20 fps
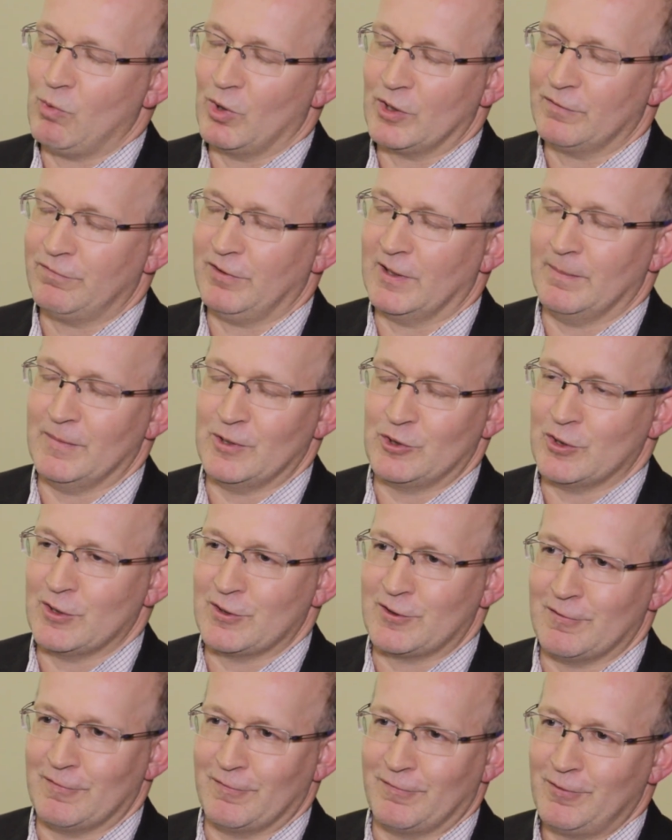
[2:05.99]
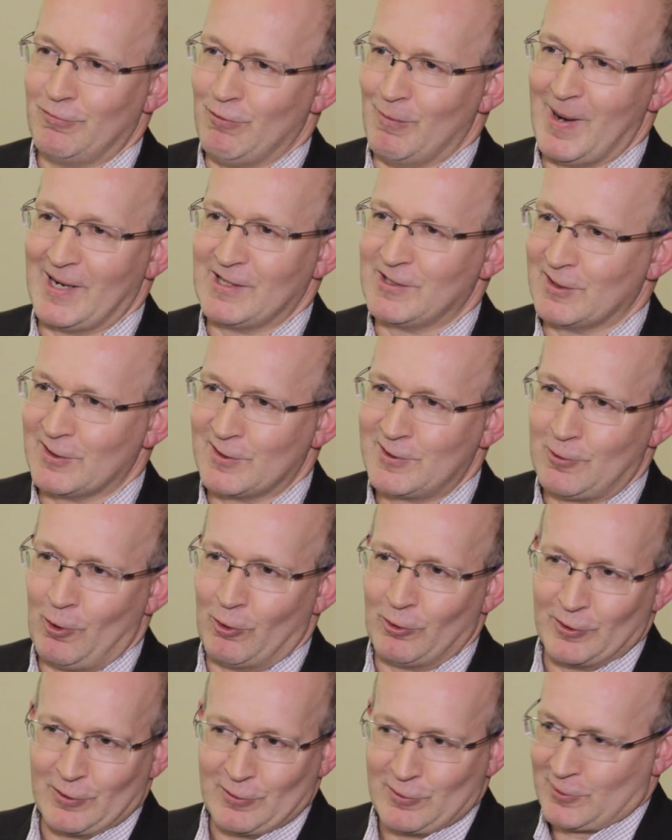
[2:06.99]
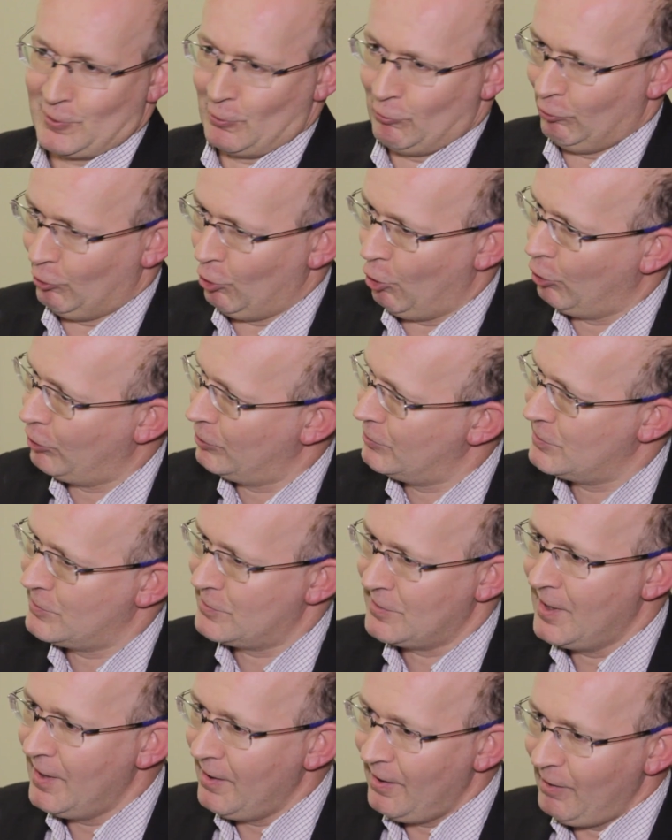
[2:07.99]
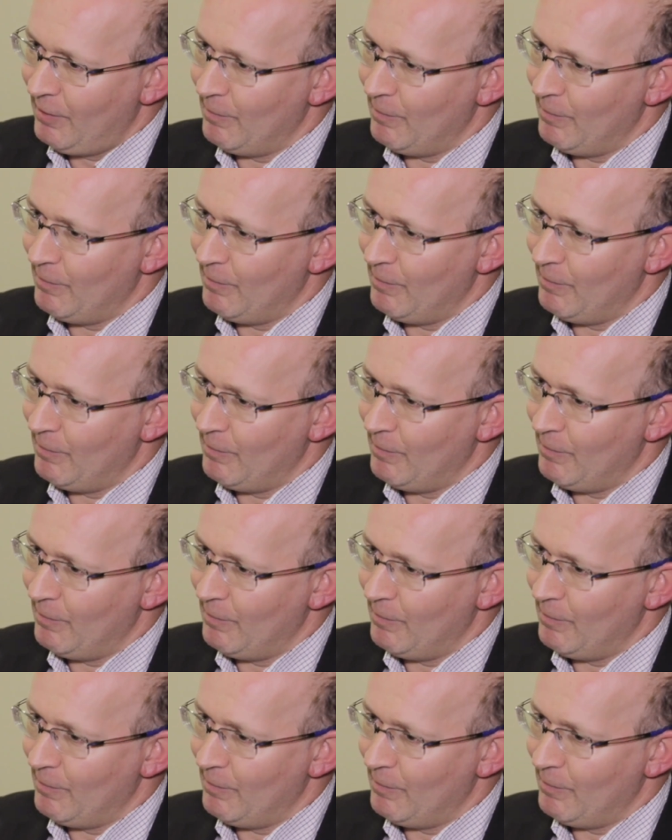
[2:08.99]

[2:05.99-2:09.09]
wonderful images of romantic Scotland, so locks,